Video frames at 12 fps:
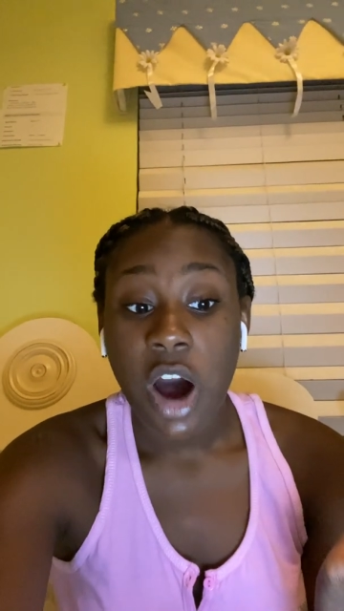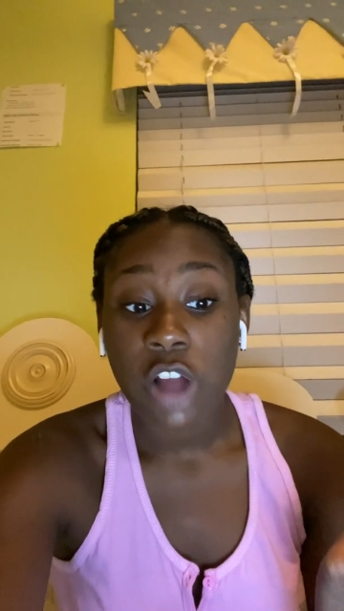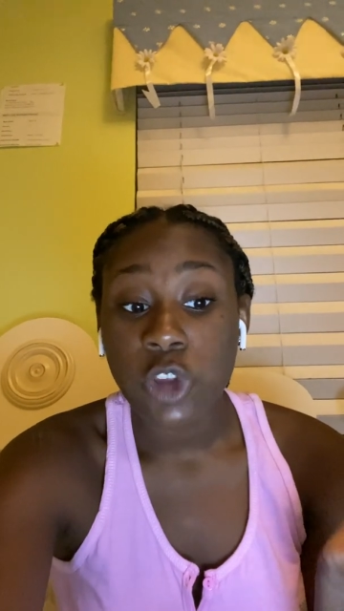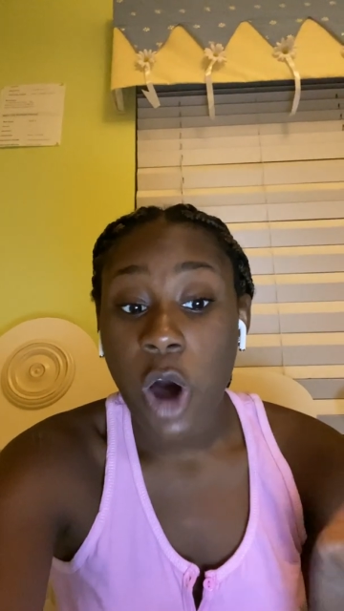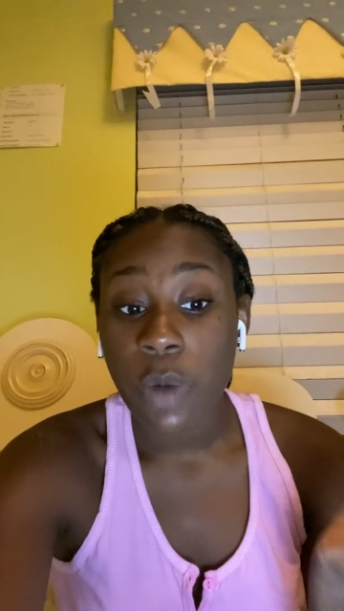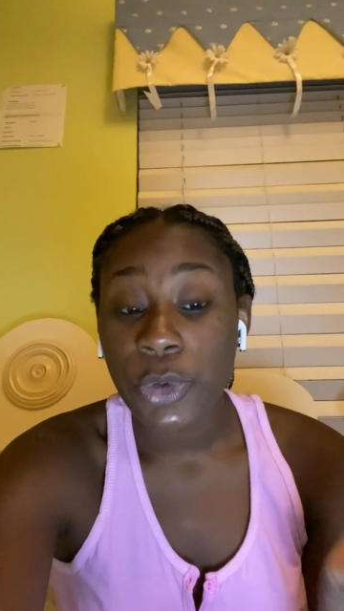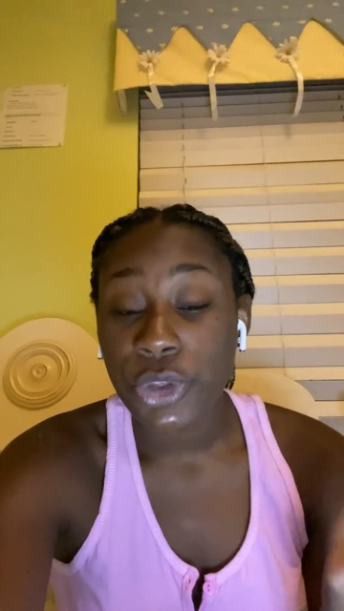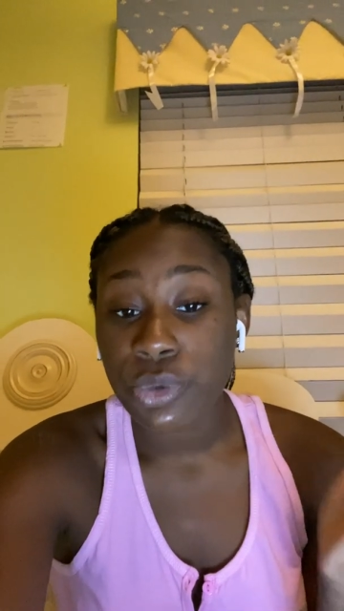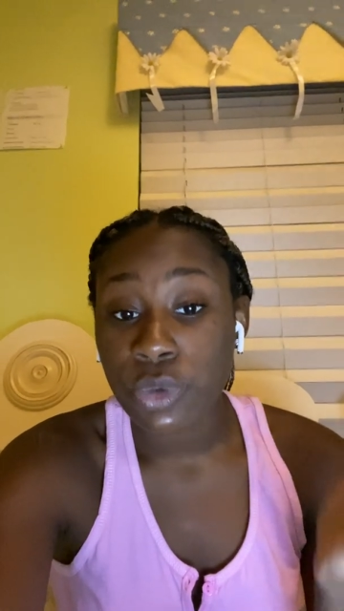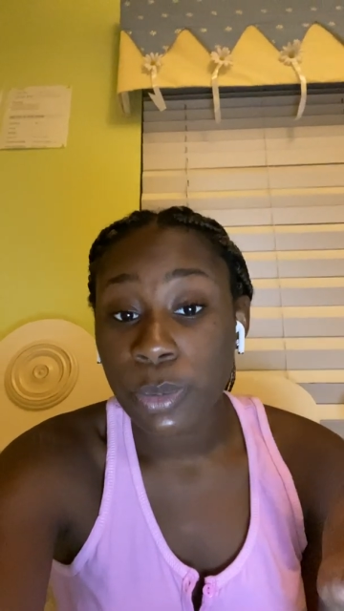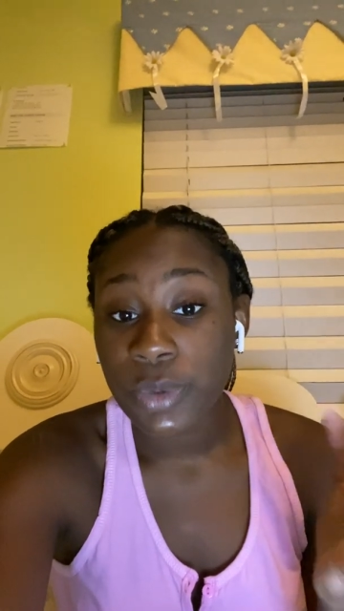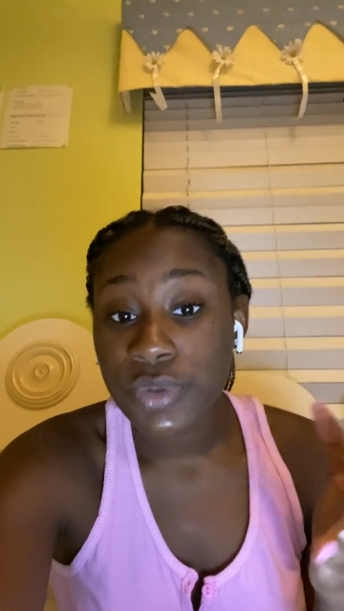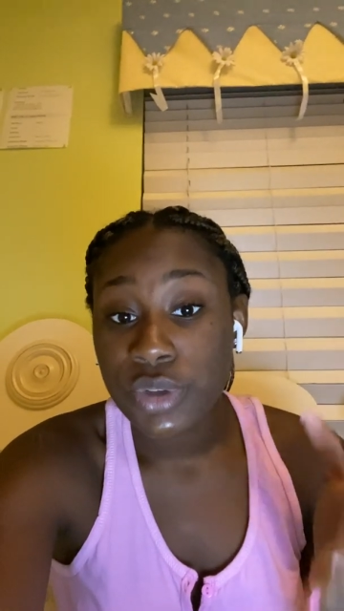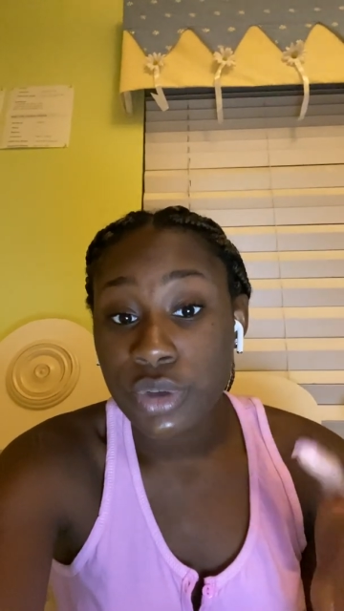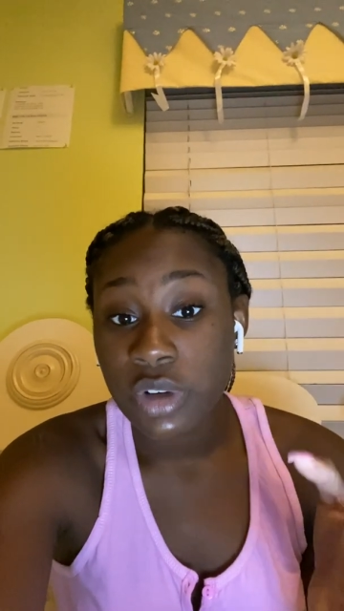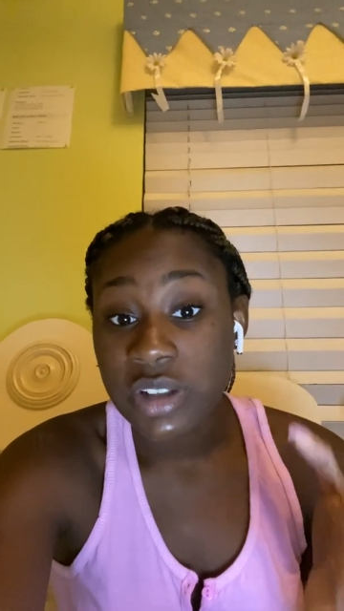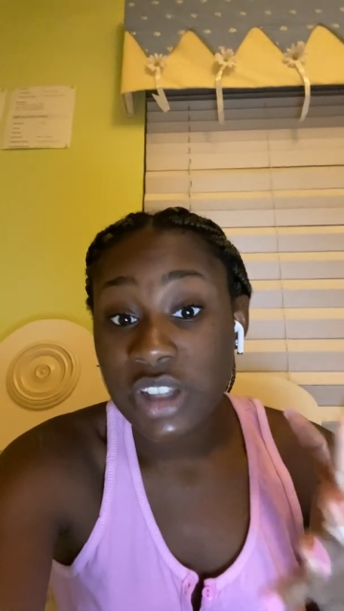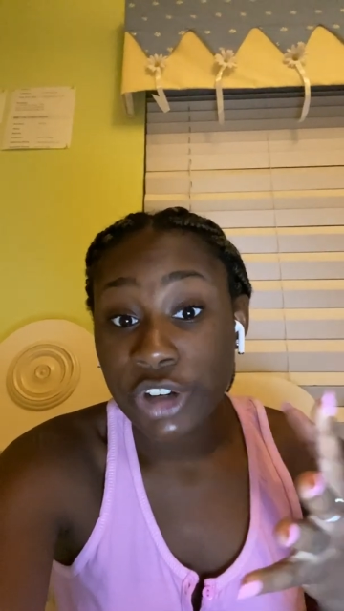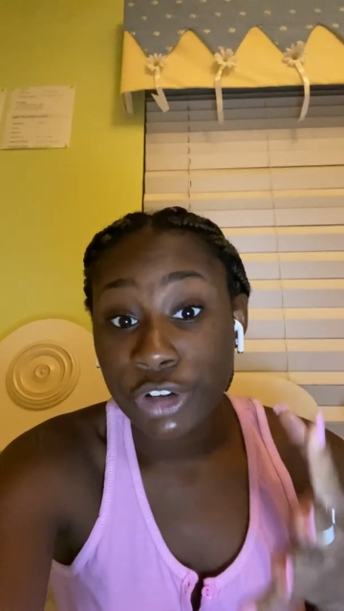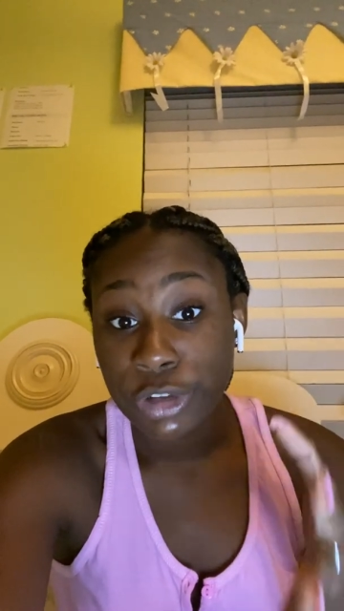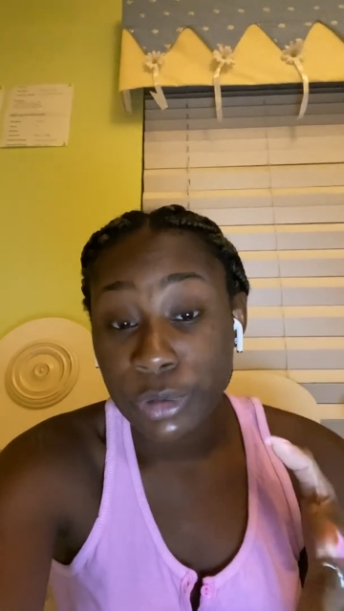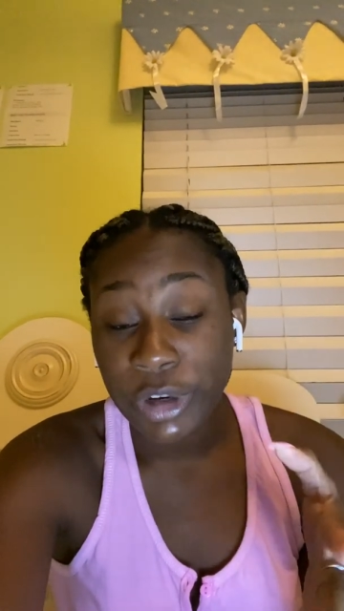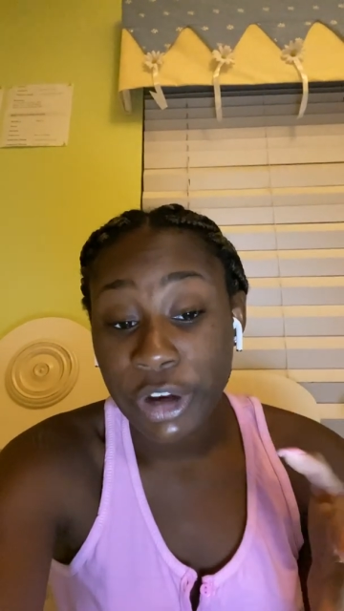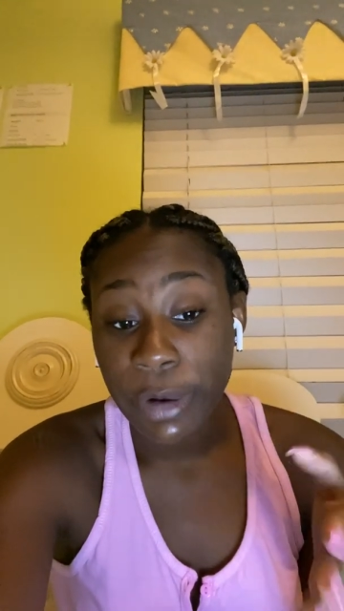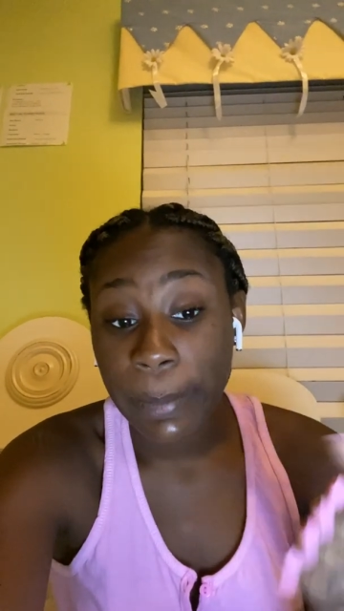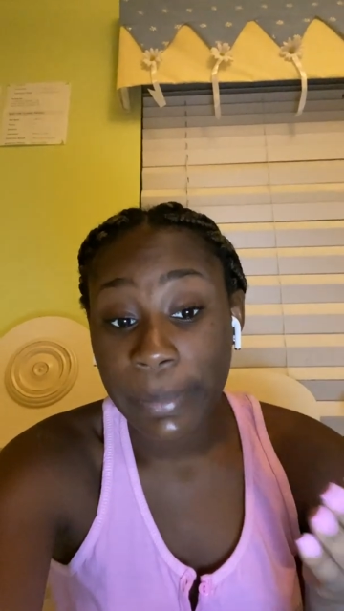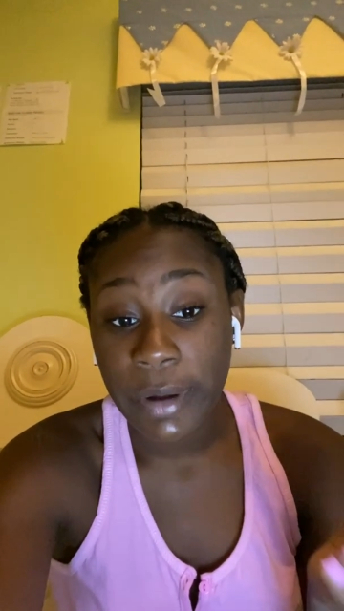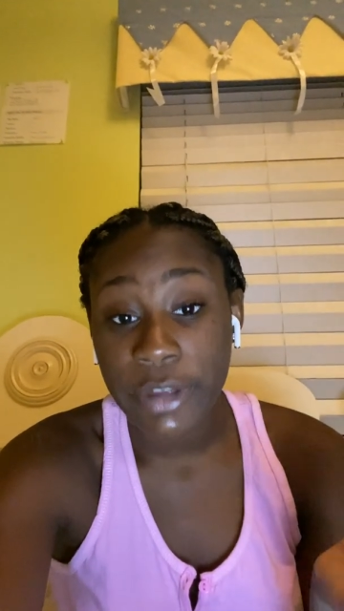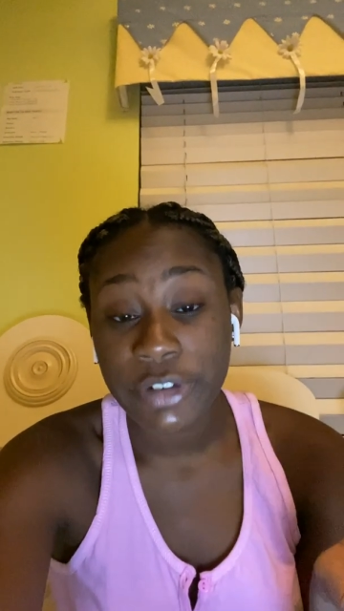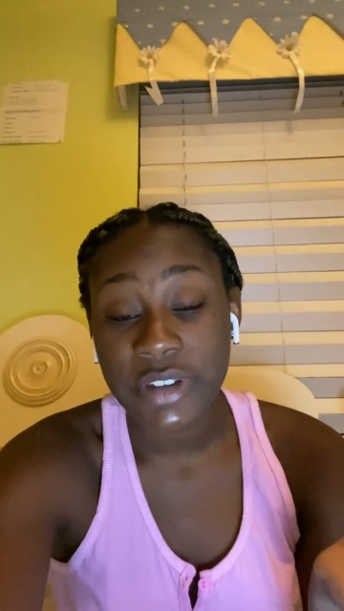along with a group of students, including her brother,